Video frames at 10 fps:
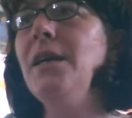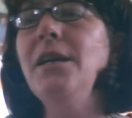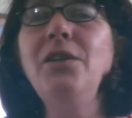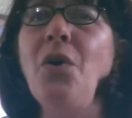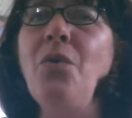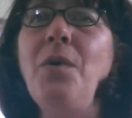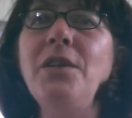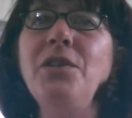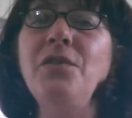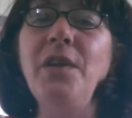Don't watch
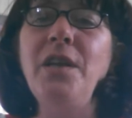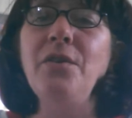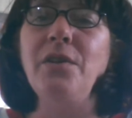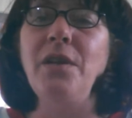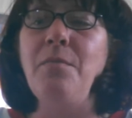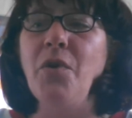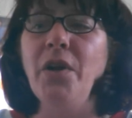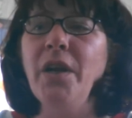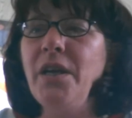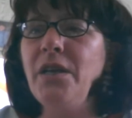his videos anymore.
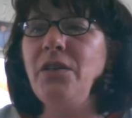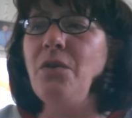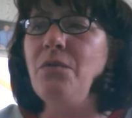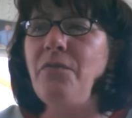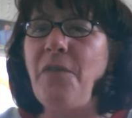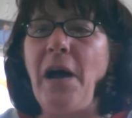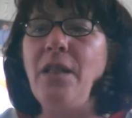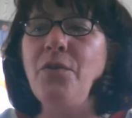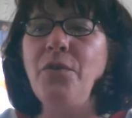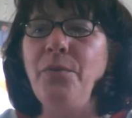Don't
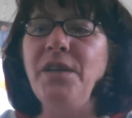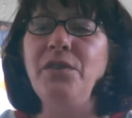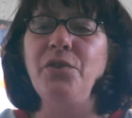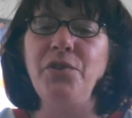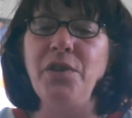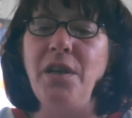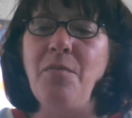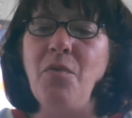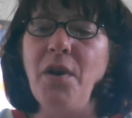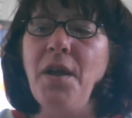follow the research
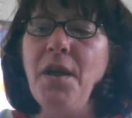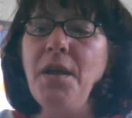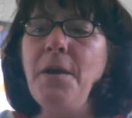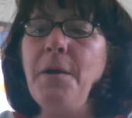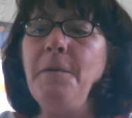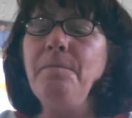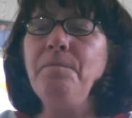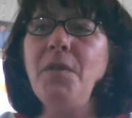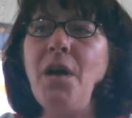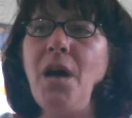anymore.
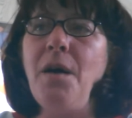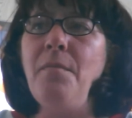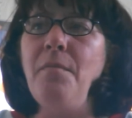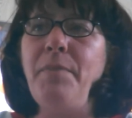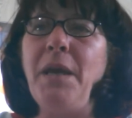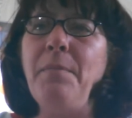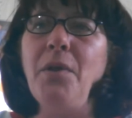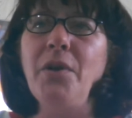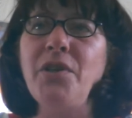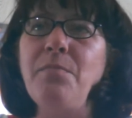People
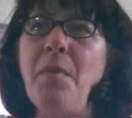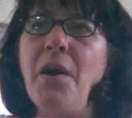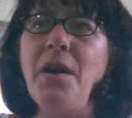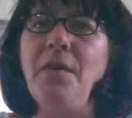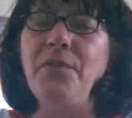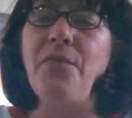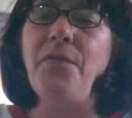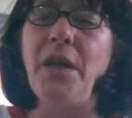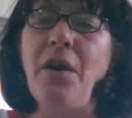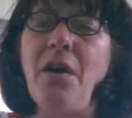are smart enough to
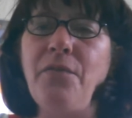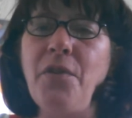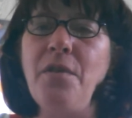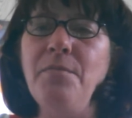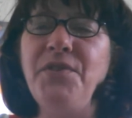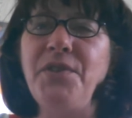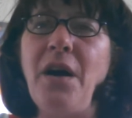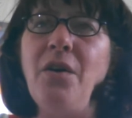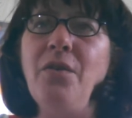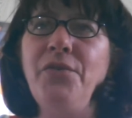figure out for
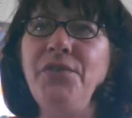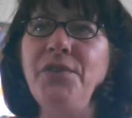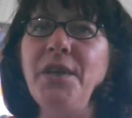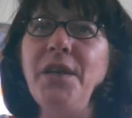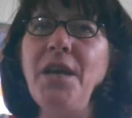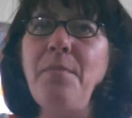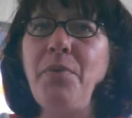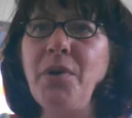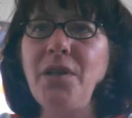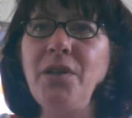themselves,
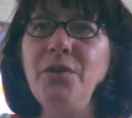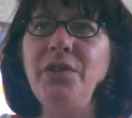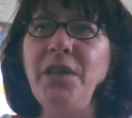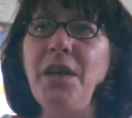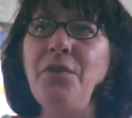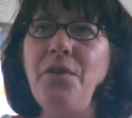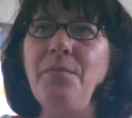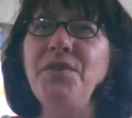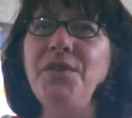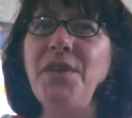put clues together
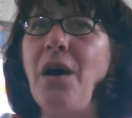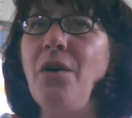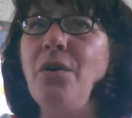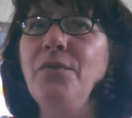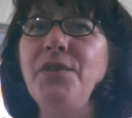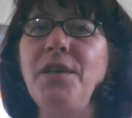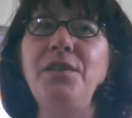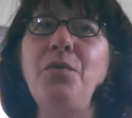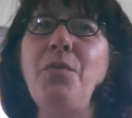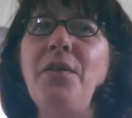themselves as
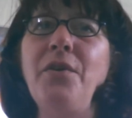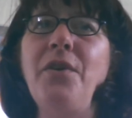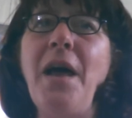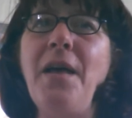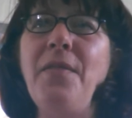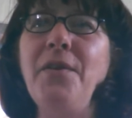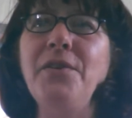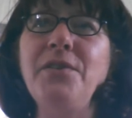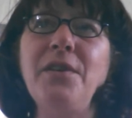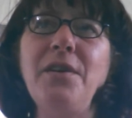to whether or not
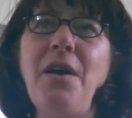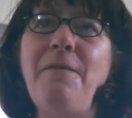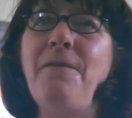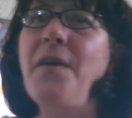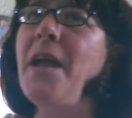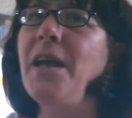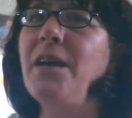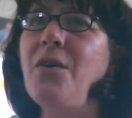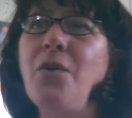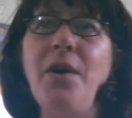there's a fake
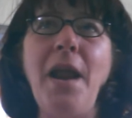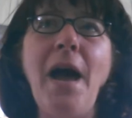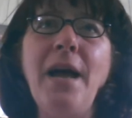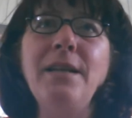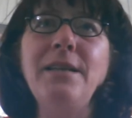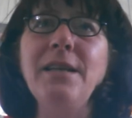or not.